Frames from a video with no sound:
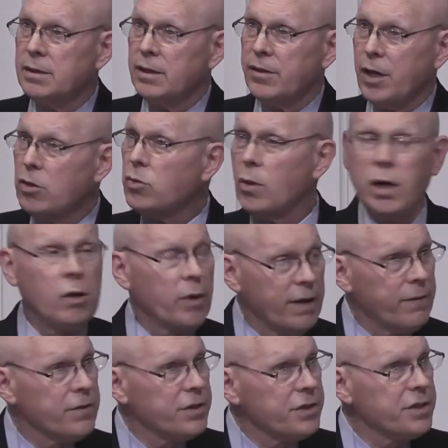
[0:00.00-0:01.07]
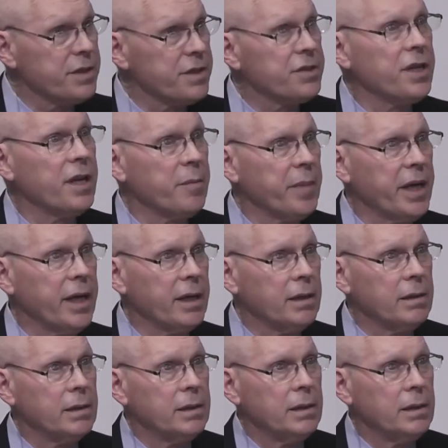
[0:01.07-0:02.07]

those are all references to the Son of Man.